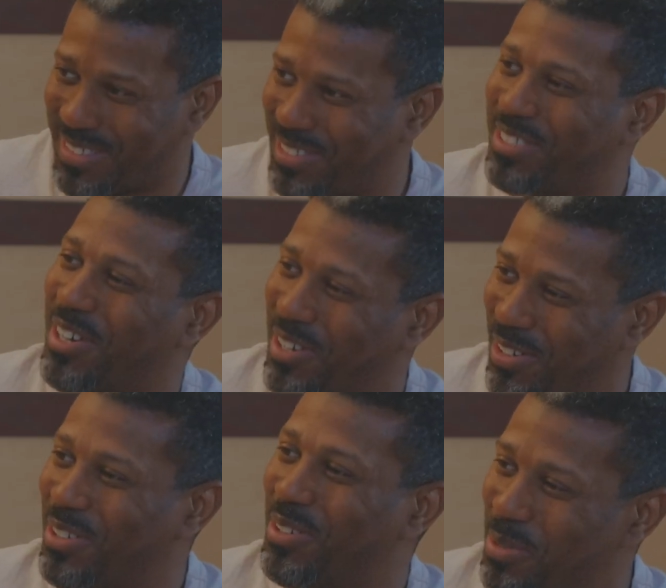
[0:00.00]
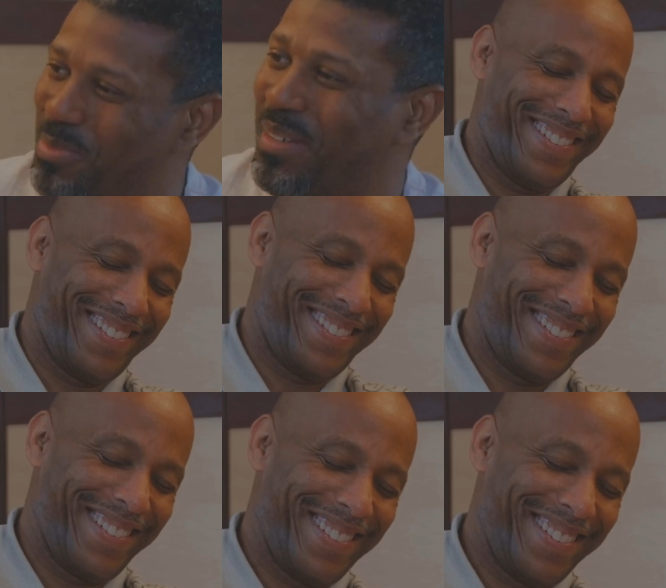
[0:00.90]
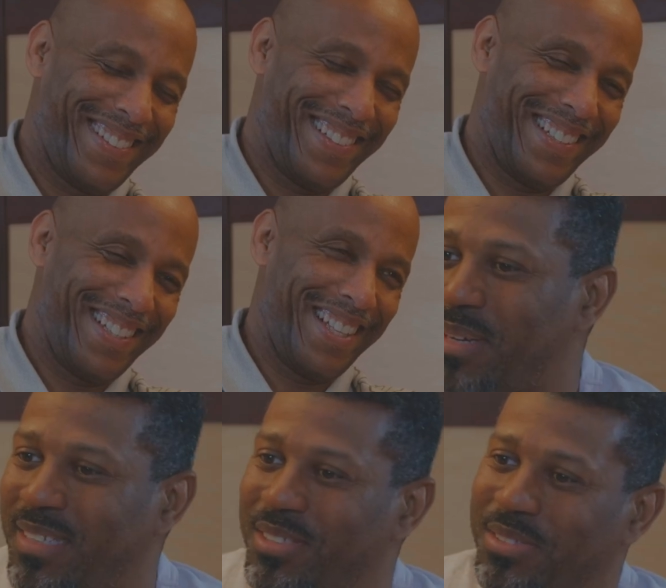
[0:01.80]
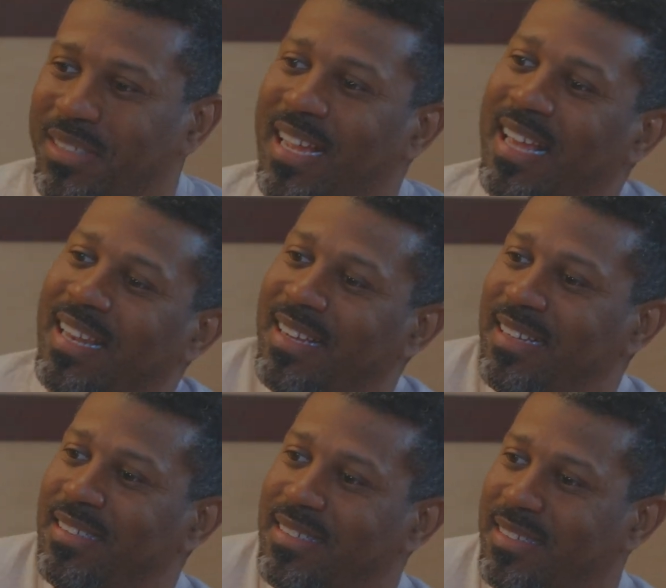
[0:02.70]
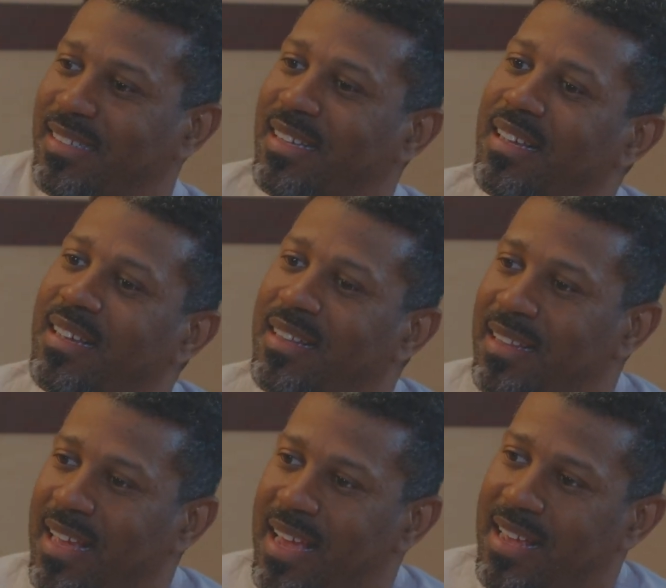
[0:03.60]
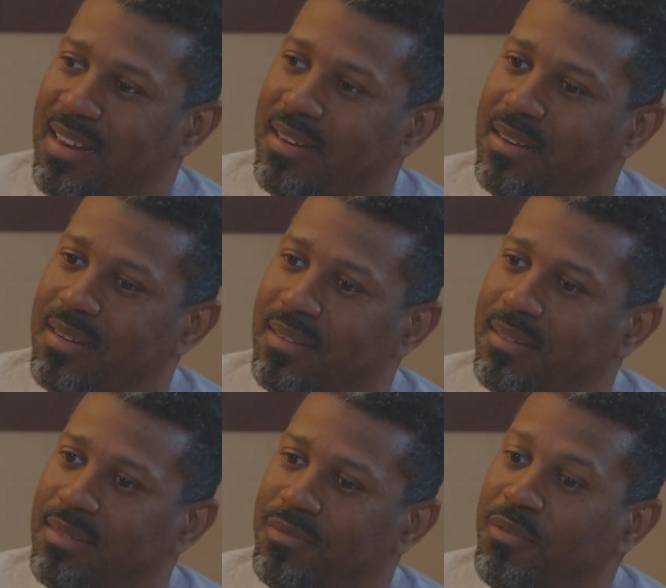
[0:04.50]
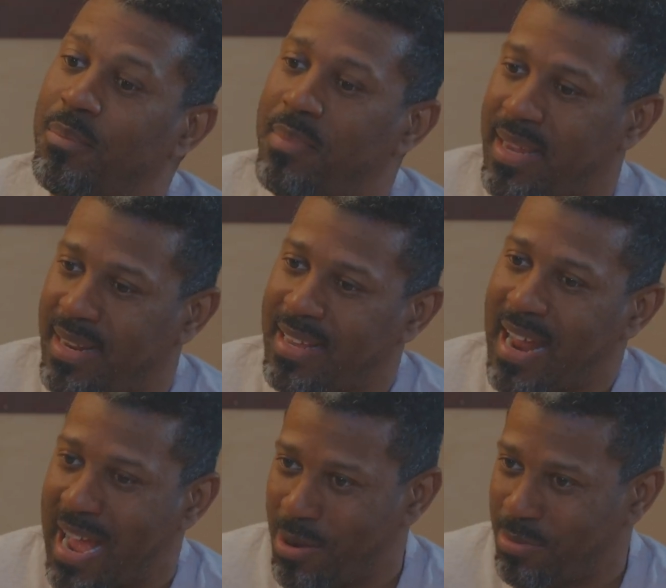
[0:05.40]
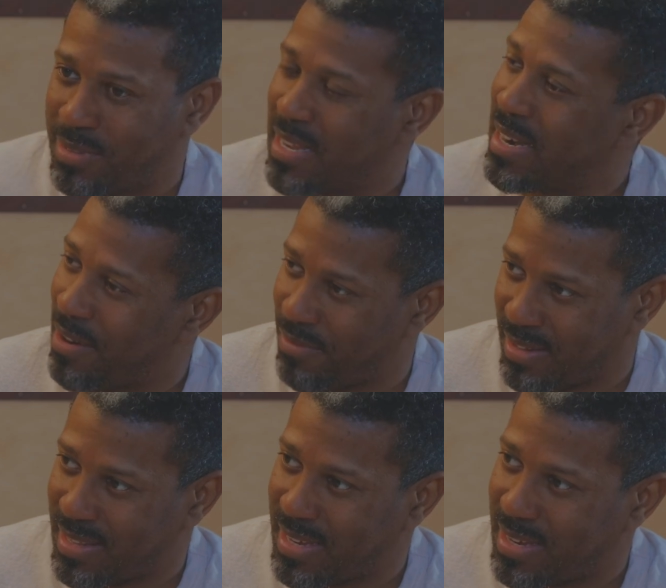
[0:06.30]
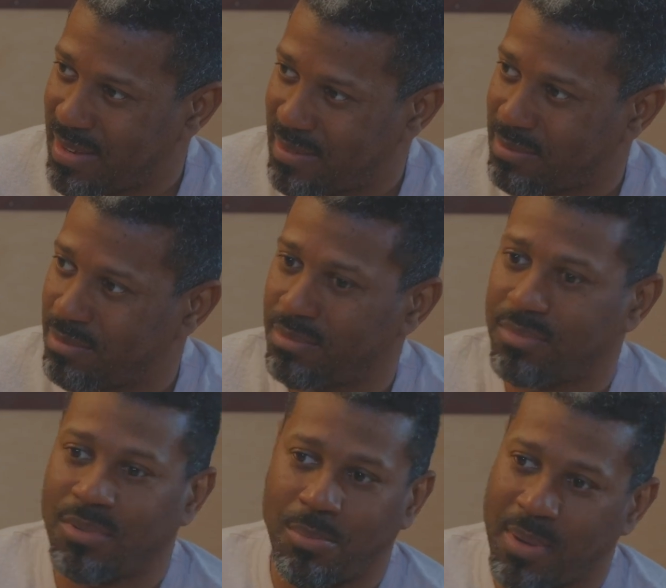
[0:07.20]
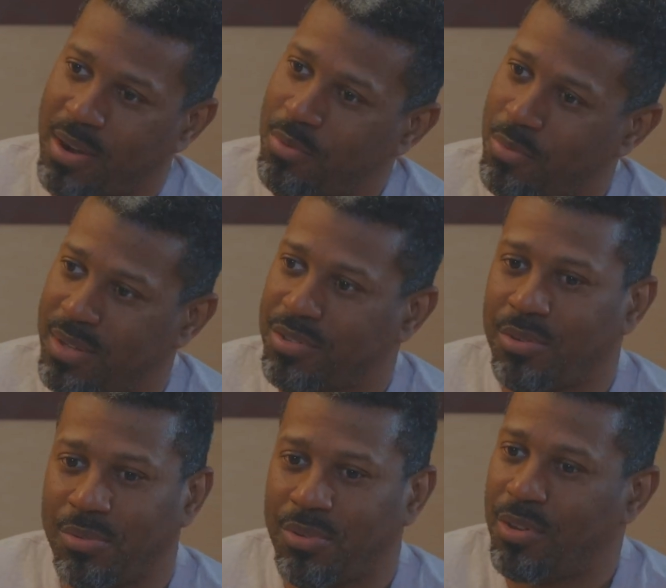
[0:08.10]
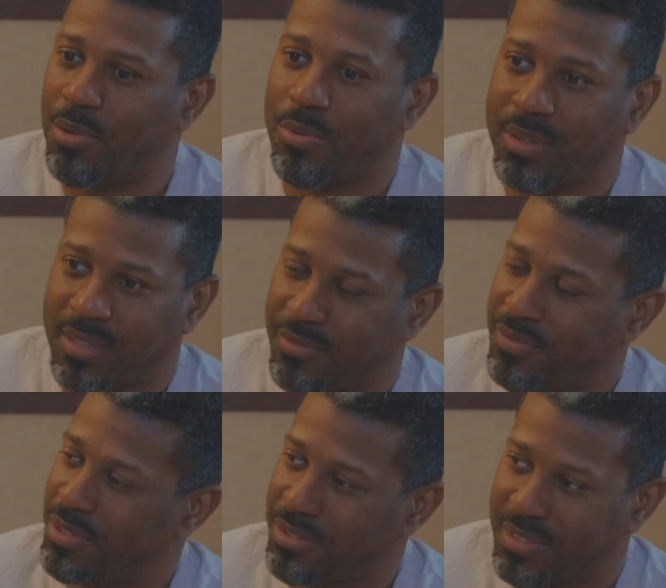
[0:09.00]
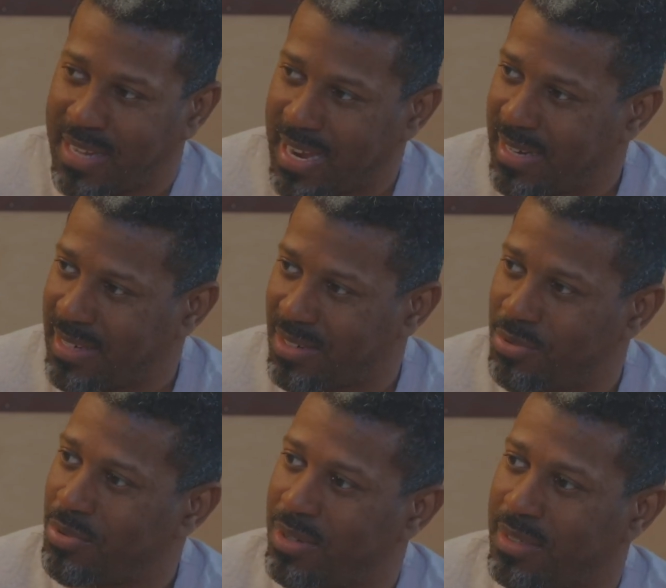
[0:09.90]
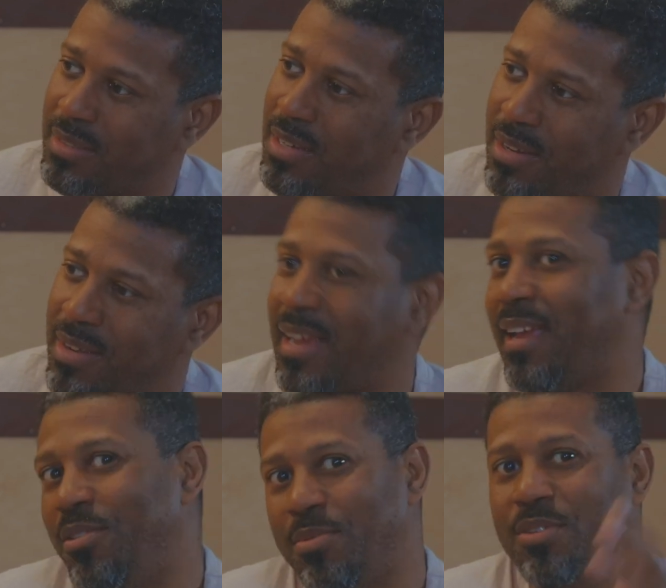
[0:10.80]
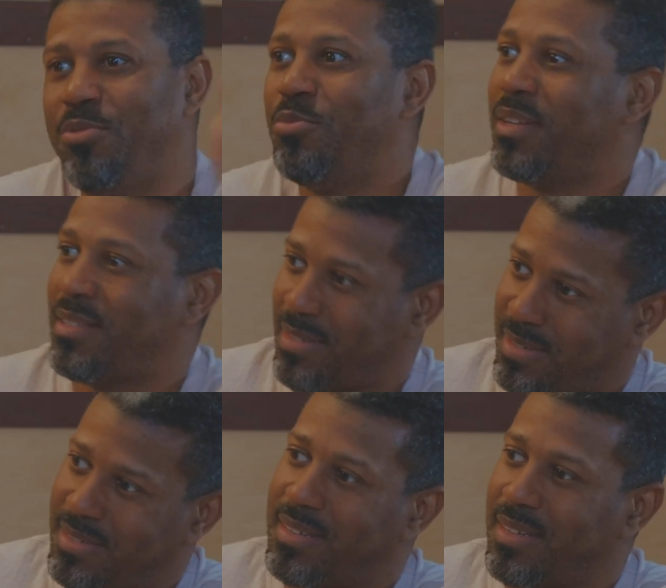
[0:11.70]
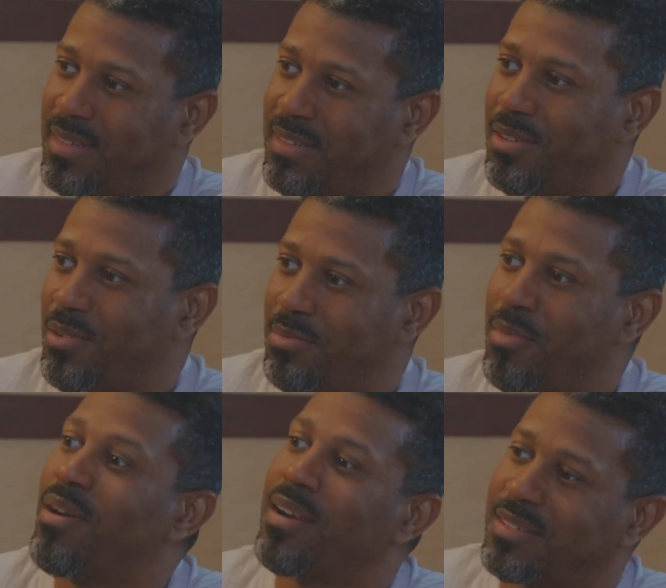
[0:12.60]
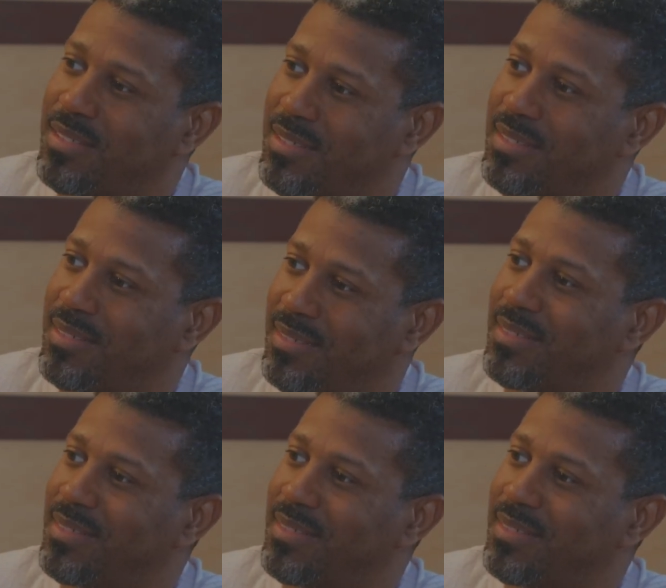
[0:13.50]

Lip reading: could churn a little bit, but I wanted to make sure that at least that for me, that I was at everything, no matter what. So no one could feel slighted on, hey, you went to, Mark's